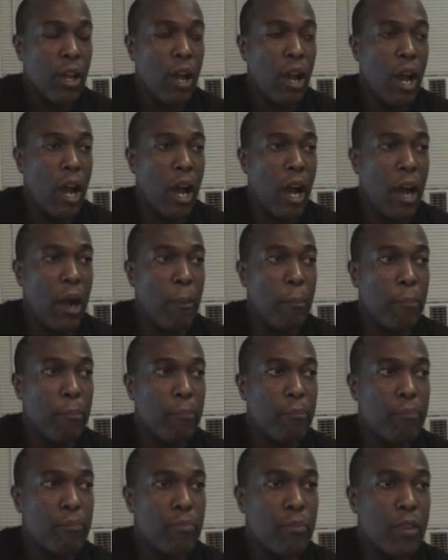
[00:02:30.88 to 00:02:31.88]

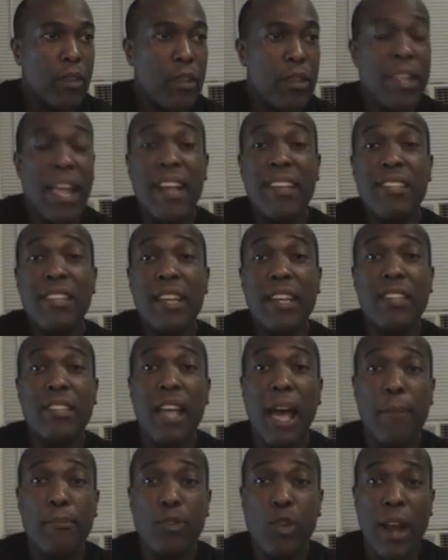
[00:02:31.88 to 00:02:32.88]
The next thing
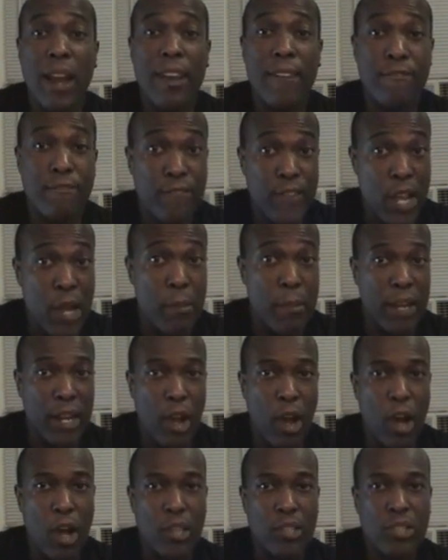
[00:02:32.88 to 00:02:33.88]
is I'm trying to film
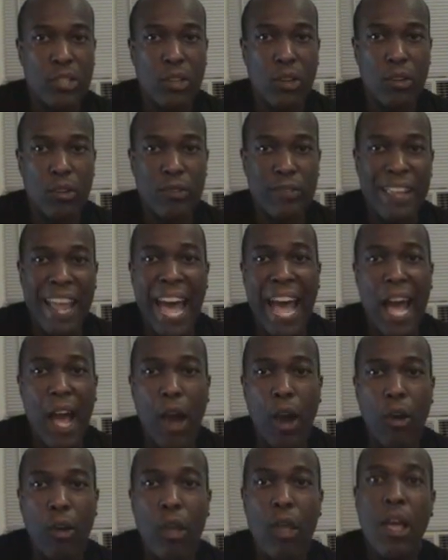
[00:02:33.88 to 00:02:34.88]
it also.
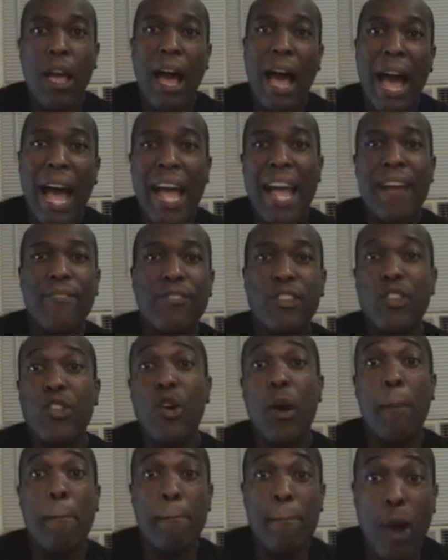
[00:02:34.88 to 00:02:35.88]
Now I have to
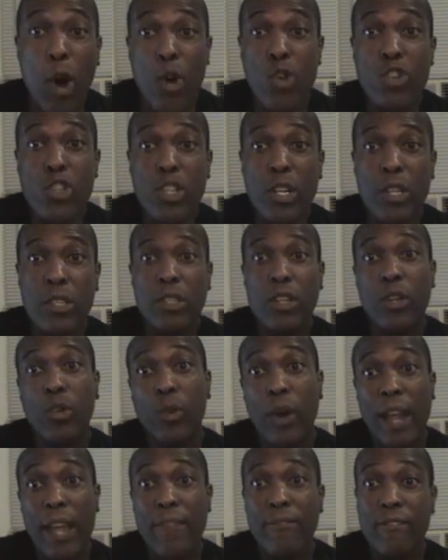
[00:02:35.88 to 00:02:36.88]
do a motion to
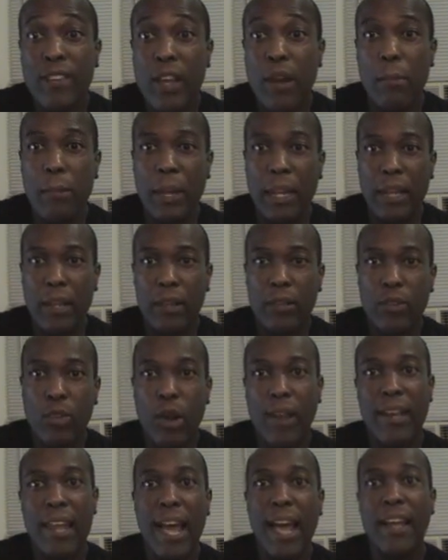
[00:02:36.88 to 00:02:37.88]
grant filming.
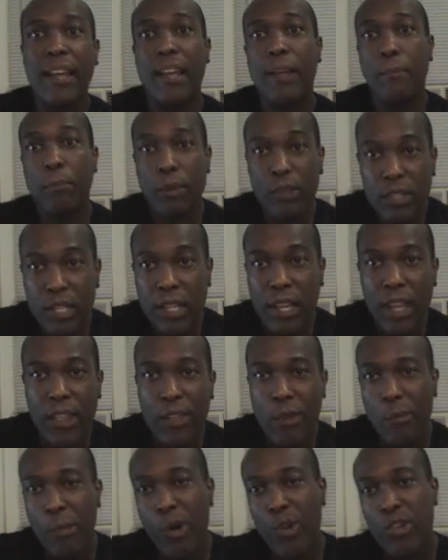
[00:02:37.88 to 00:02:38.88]
So now I got to put
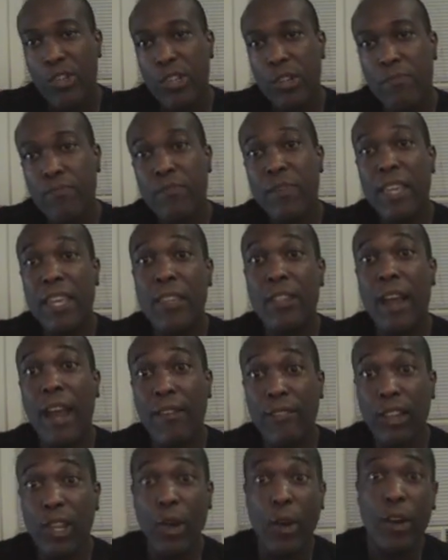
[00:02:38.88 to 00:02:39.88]
together a motion, either
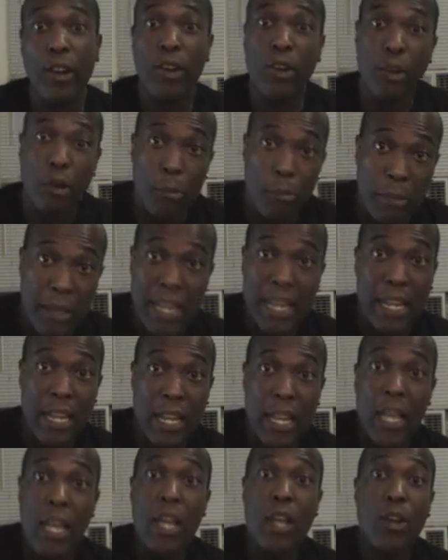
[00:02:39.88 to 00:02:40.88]
have a lawyer or
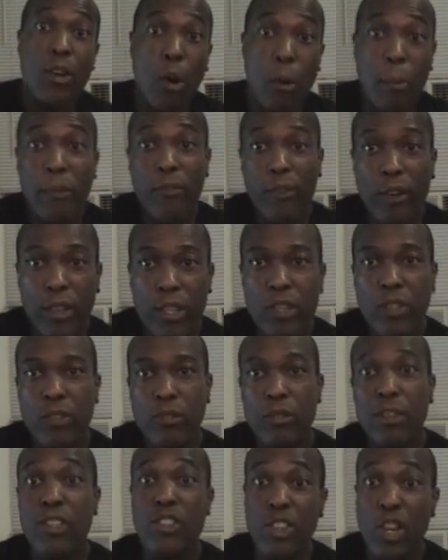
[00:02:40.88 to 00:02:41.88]
me go before
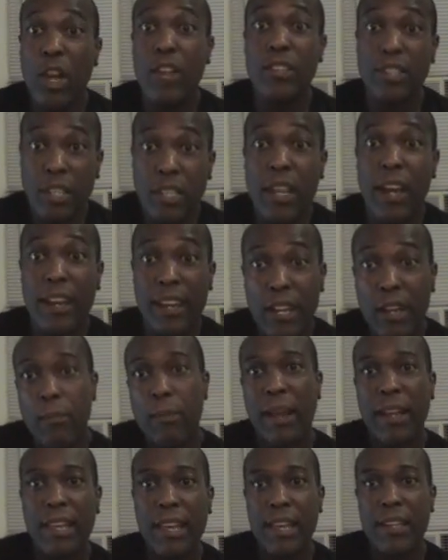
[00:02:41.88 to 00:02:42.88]
the judge that's going to hear
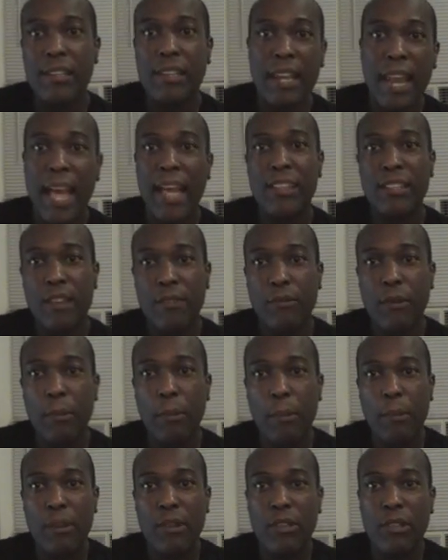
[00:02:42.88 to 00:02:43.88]
my case and ask him for
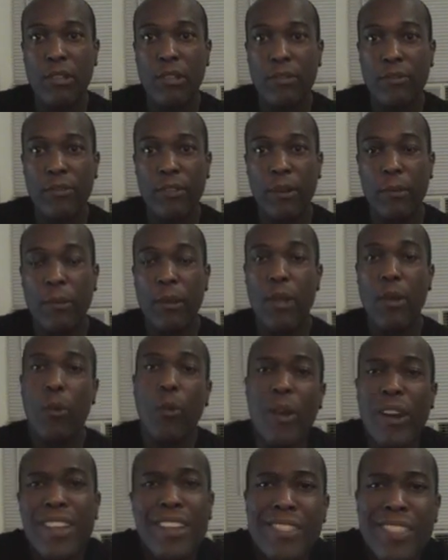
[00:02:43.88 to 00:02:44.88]
permission to film.
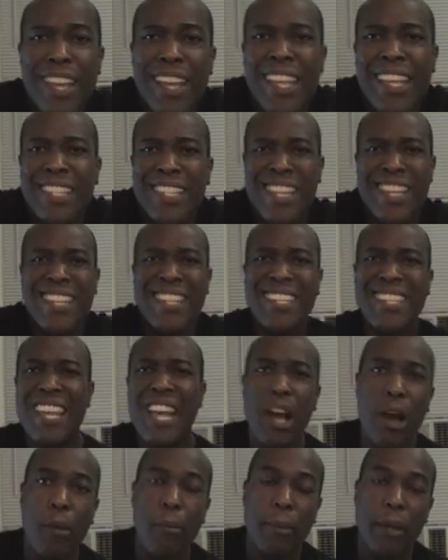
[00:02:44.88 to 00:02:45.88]
What do you think he's going to
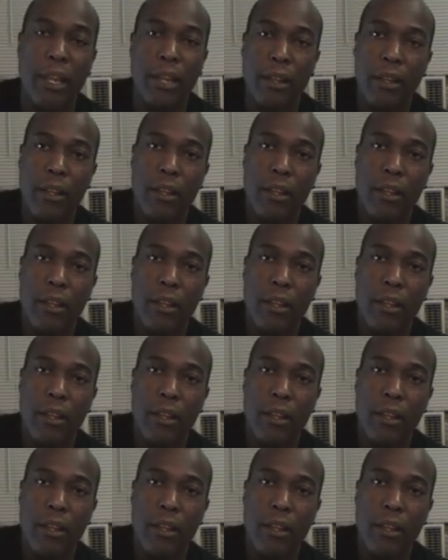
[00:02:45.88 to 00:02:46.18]
tell me?